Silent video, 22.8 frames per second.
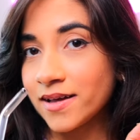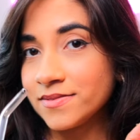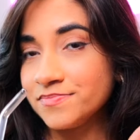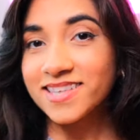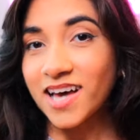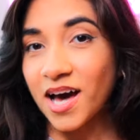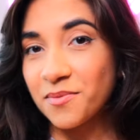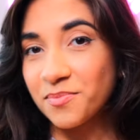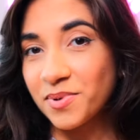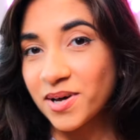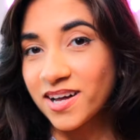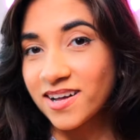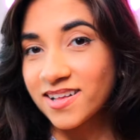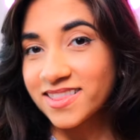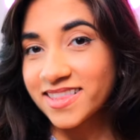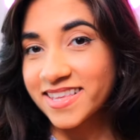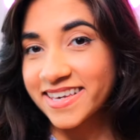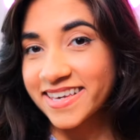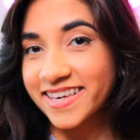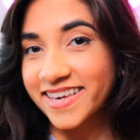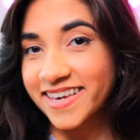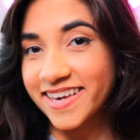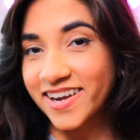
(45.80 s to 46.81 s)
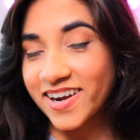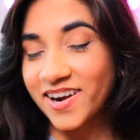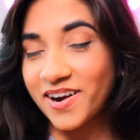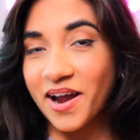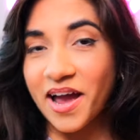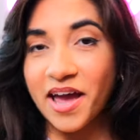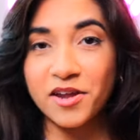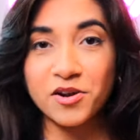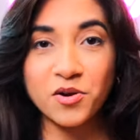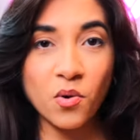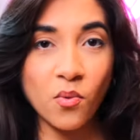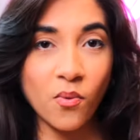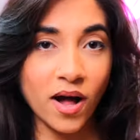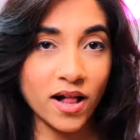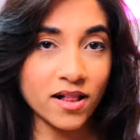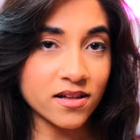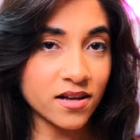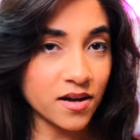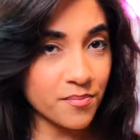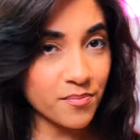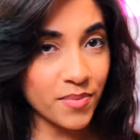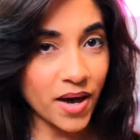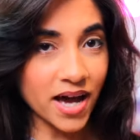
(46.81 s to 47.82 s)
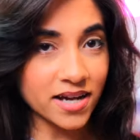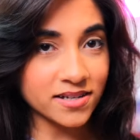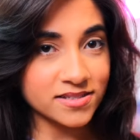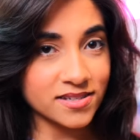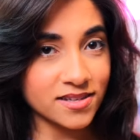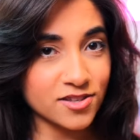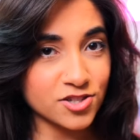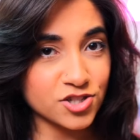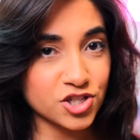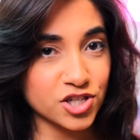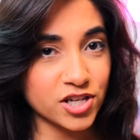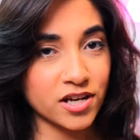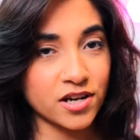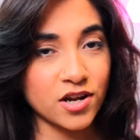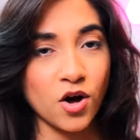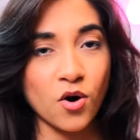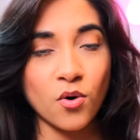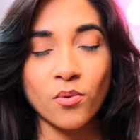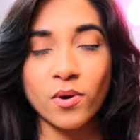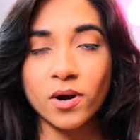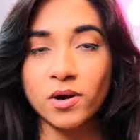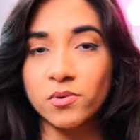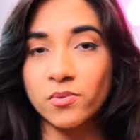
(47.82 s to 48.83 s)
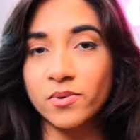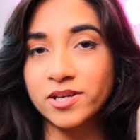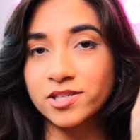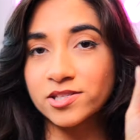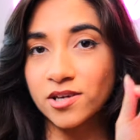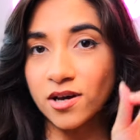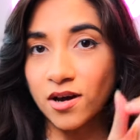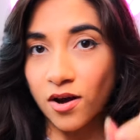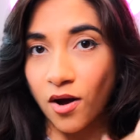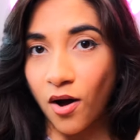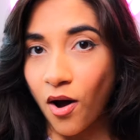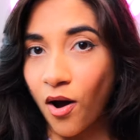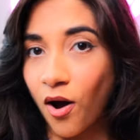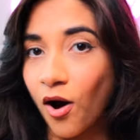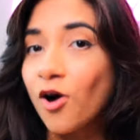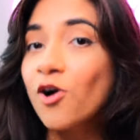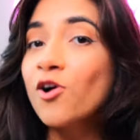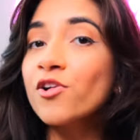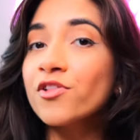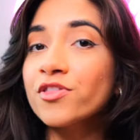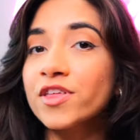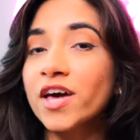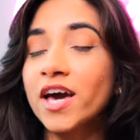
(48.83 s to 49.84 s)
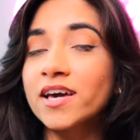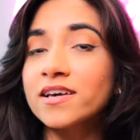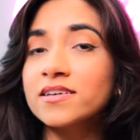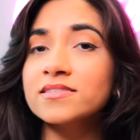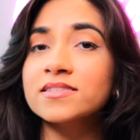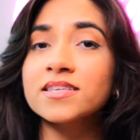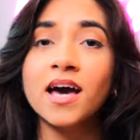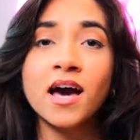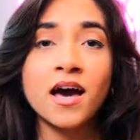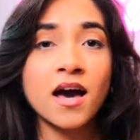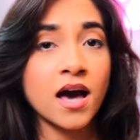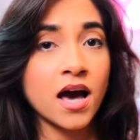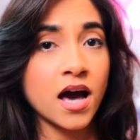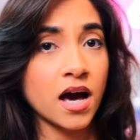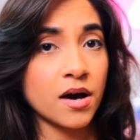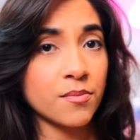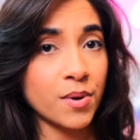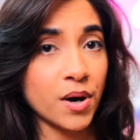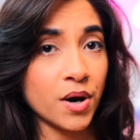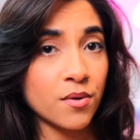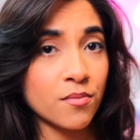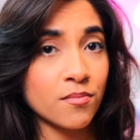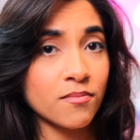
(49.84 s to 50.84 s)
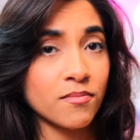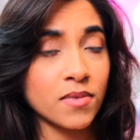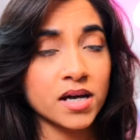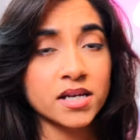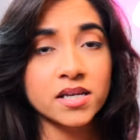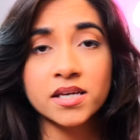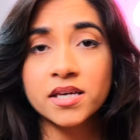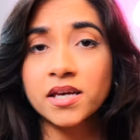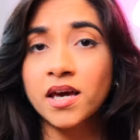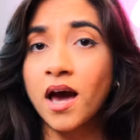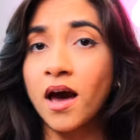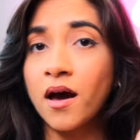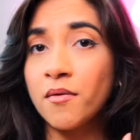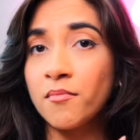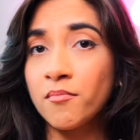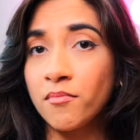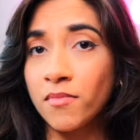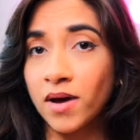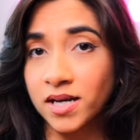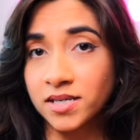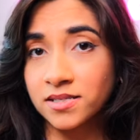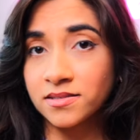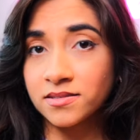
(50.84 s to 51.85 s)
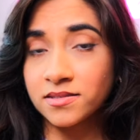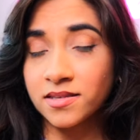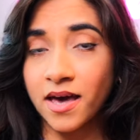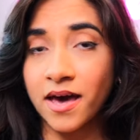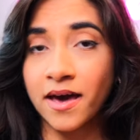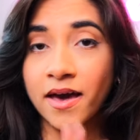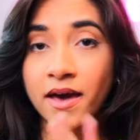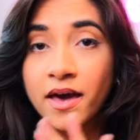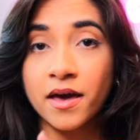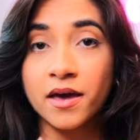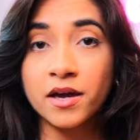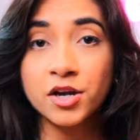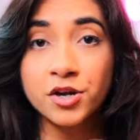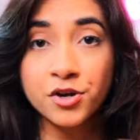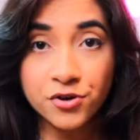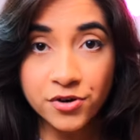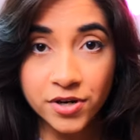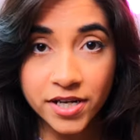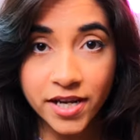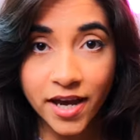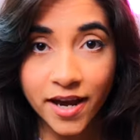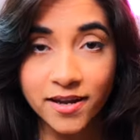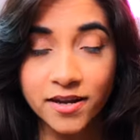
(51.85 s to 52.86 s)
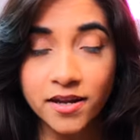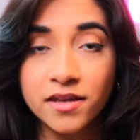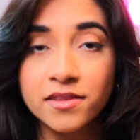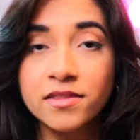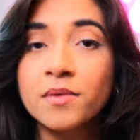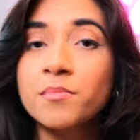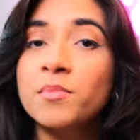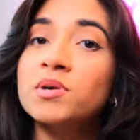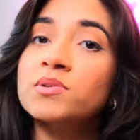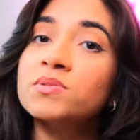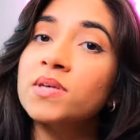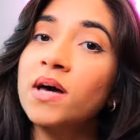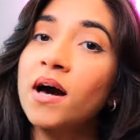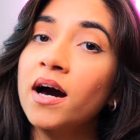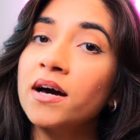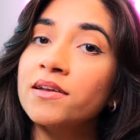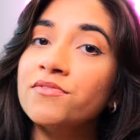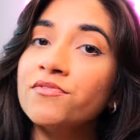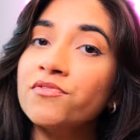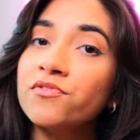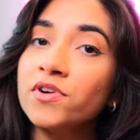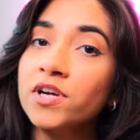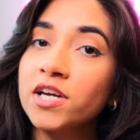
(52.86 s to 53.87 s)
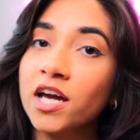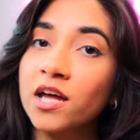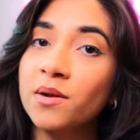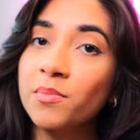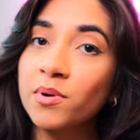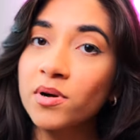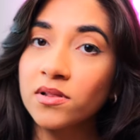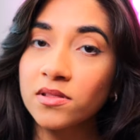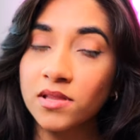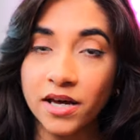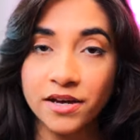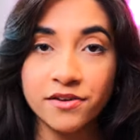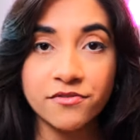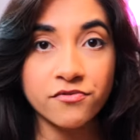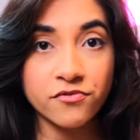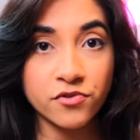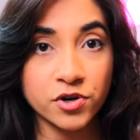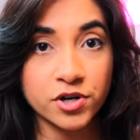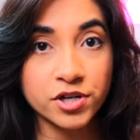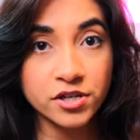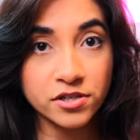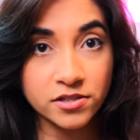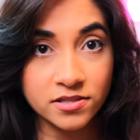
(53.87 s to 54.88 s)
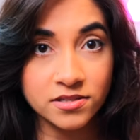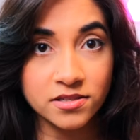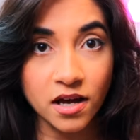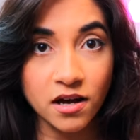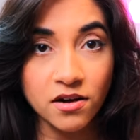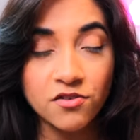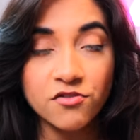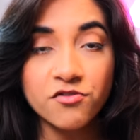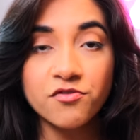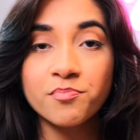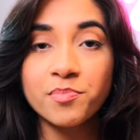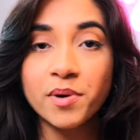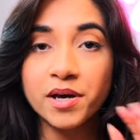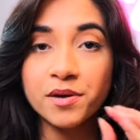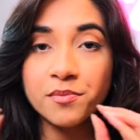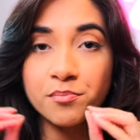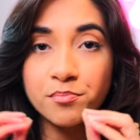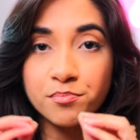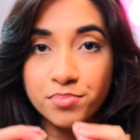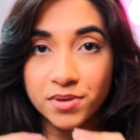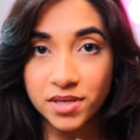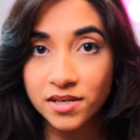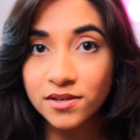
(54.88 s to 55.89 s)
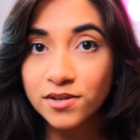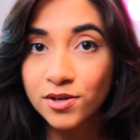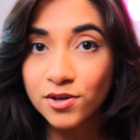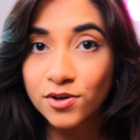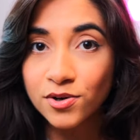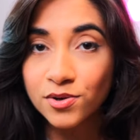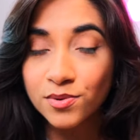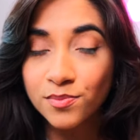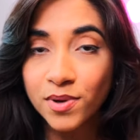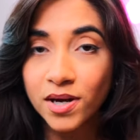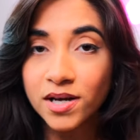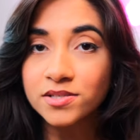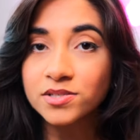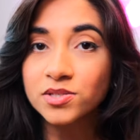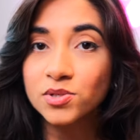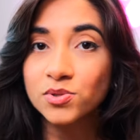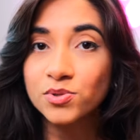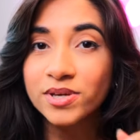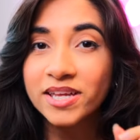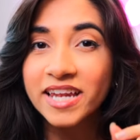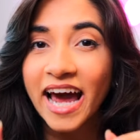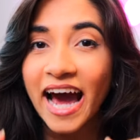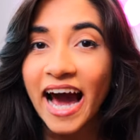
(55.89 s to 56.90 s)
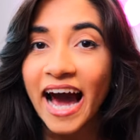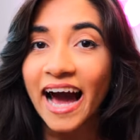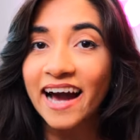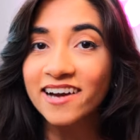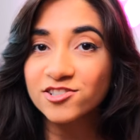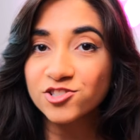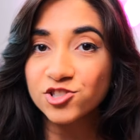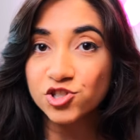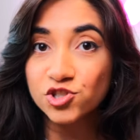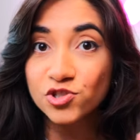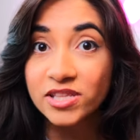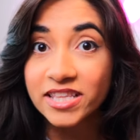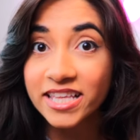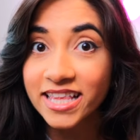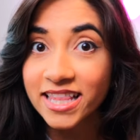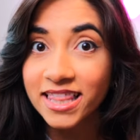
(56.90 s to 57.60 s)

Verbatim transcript: Sabah Ali here, and welcome back to the channel where we talk all things about money, mindset, and creating the most unforgettable life for yourself by being your own boss so you can actually